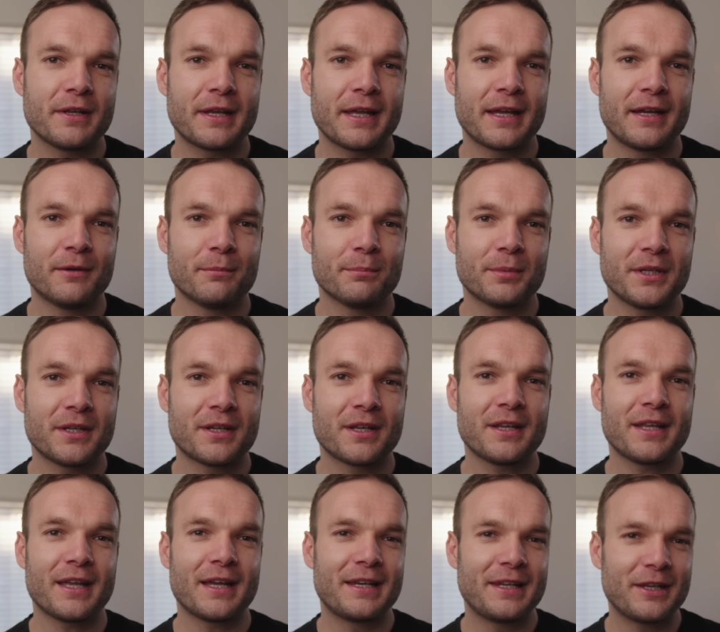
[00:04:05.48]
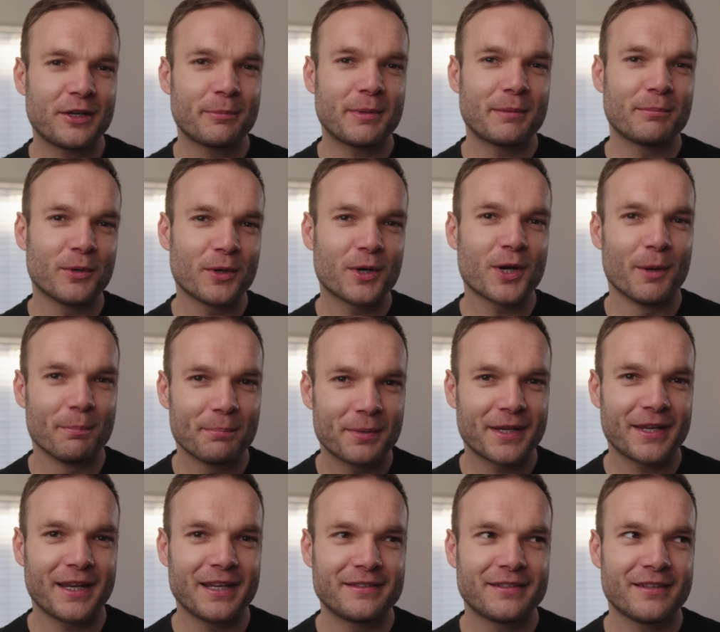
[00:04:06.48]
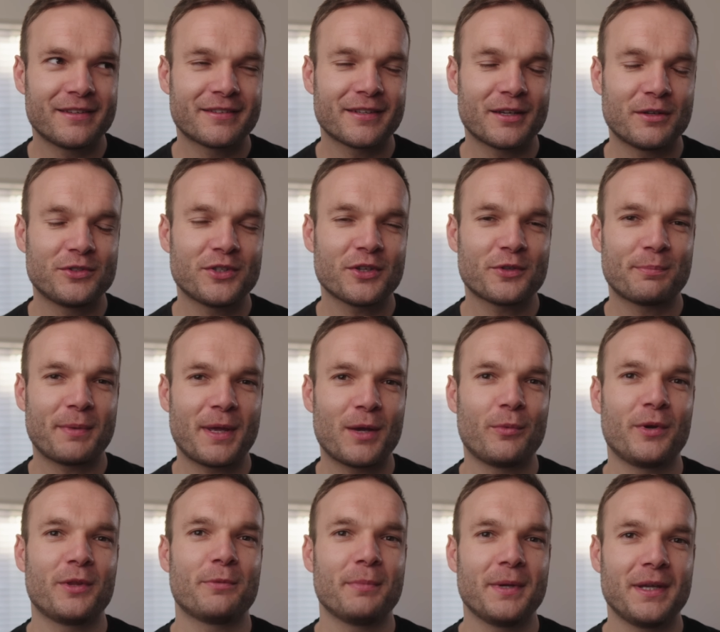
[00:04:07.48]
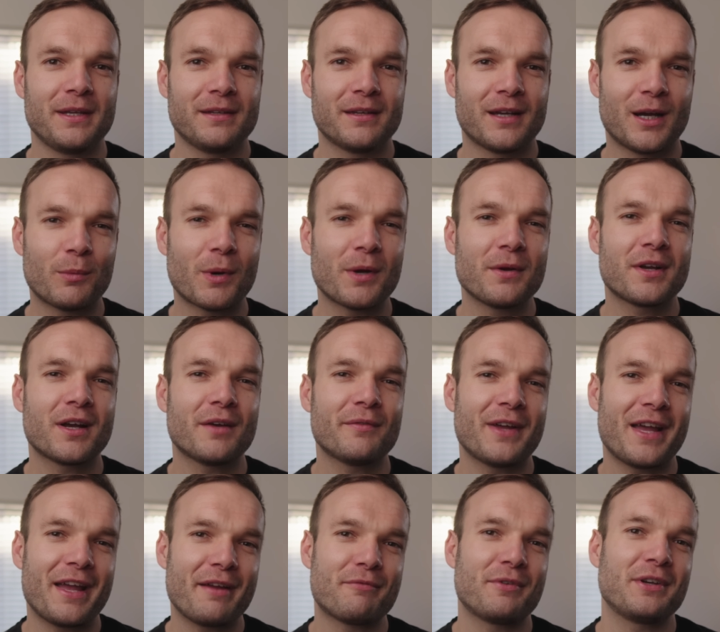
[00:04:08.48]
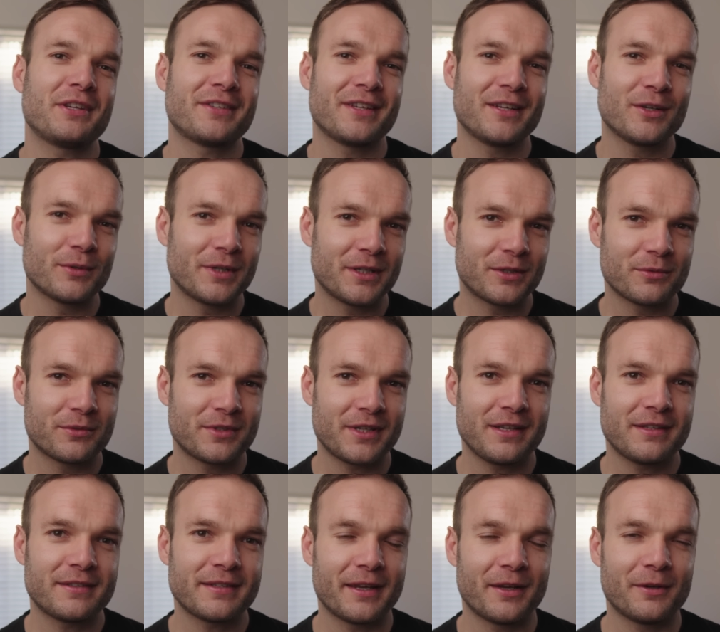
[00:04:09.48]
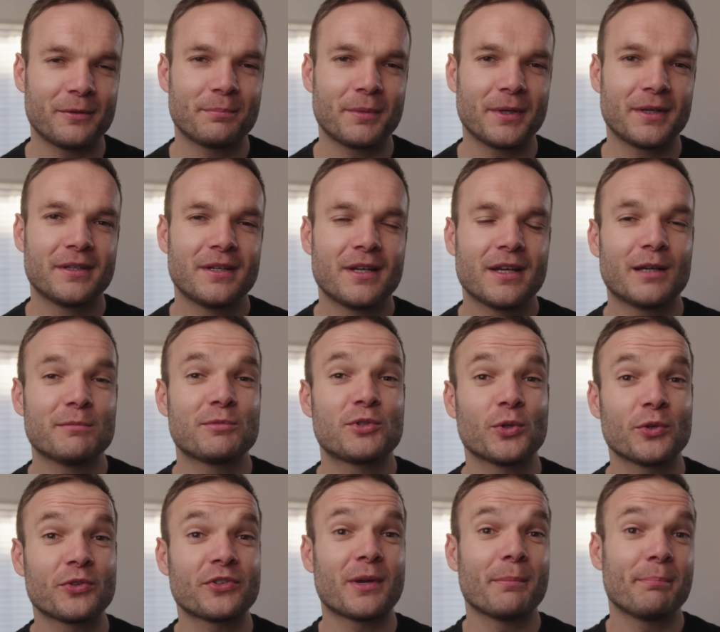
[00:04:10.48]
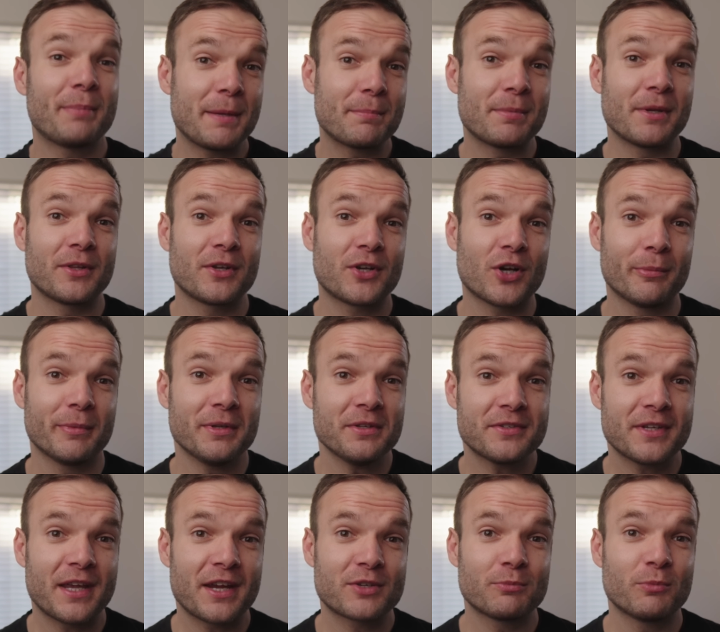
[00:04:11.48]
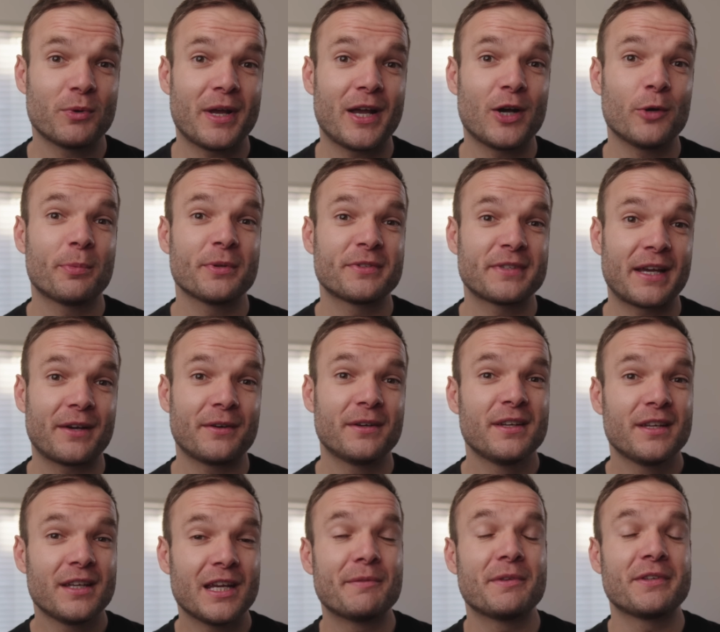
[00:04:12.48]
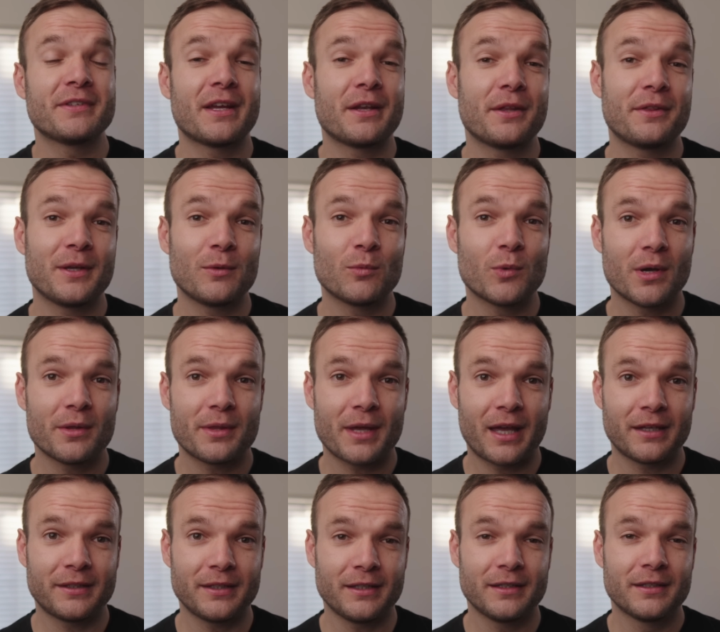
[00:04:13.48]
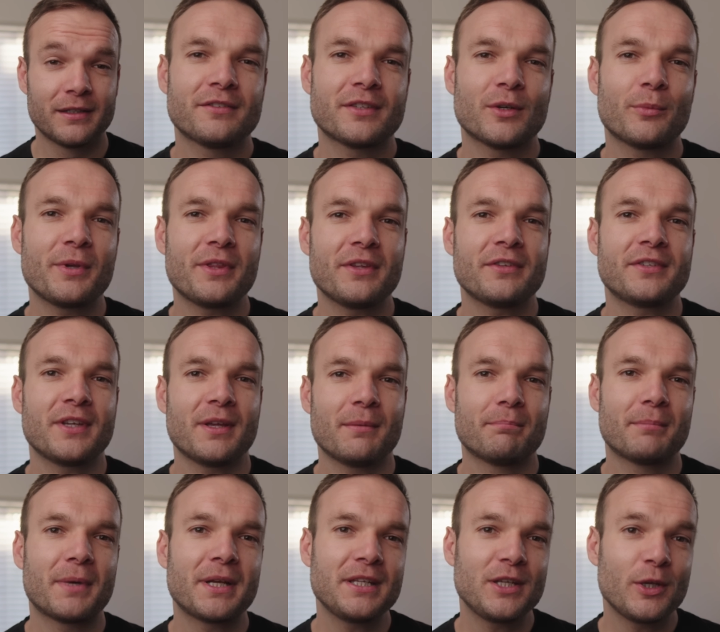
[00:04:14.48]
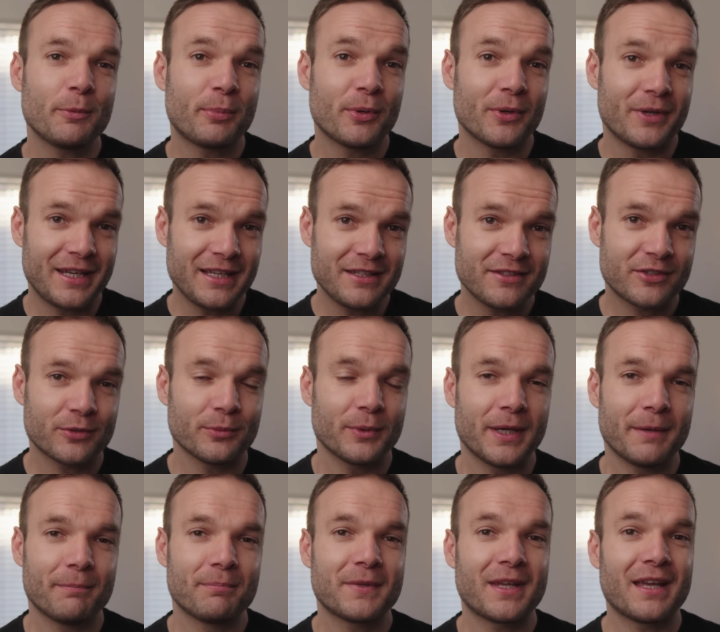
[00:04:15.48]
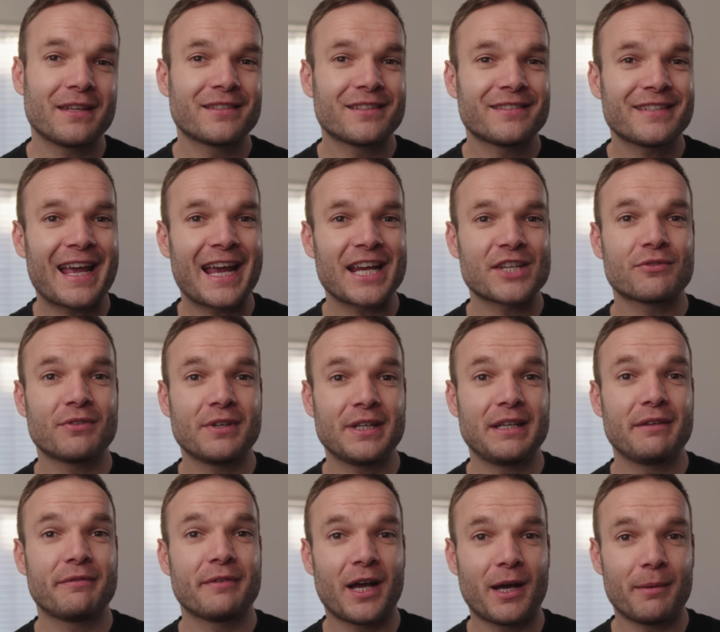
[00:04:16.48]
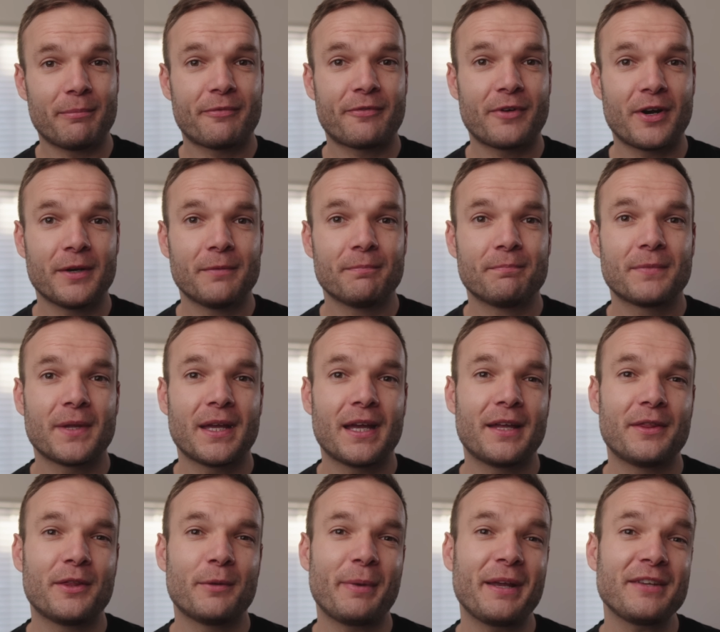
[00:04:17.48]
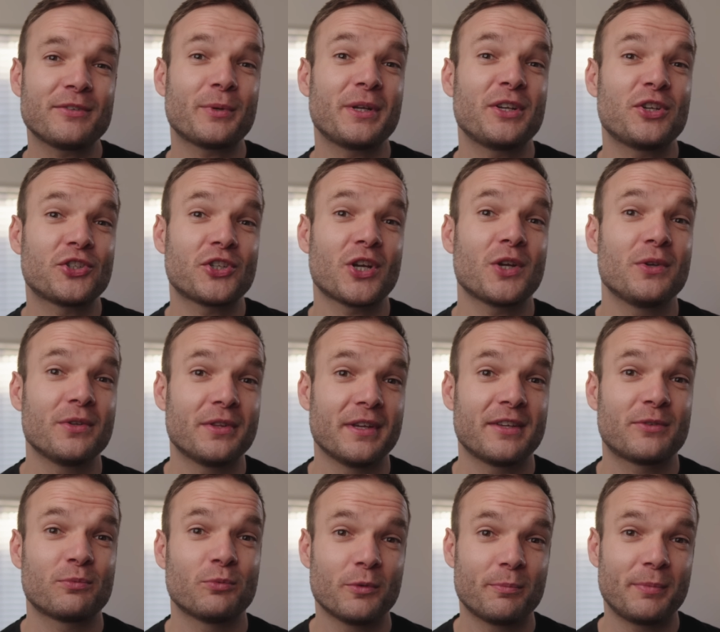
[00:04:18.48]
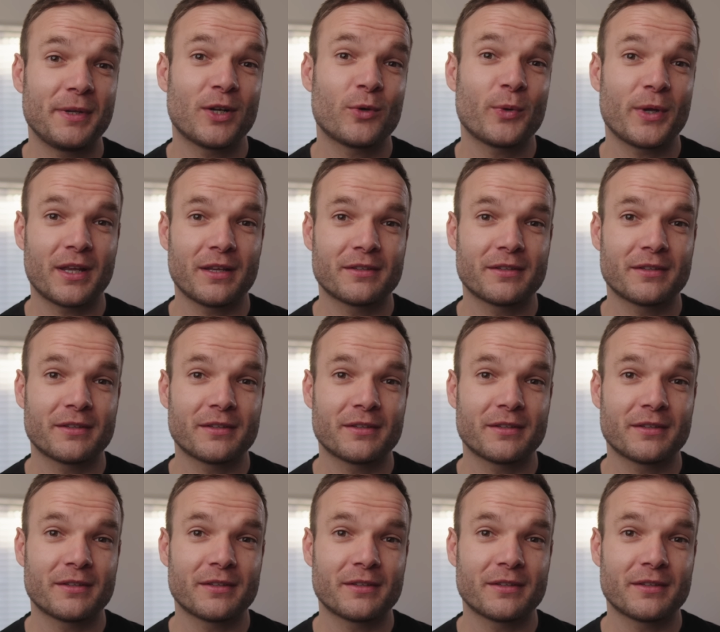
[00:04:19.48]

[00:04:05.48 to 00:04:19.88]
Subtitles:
account, but it can get a little bit more complicated, so just bear with me. I won't cover every single little detail, but I'm sure some people in the comments section will help us out if there's anything worth adding. So with a SIPP, money you put into it gets a tax relief up front, and the best way to show you this would be a quick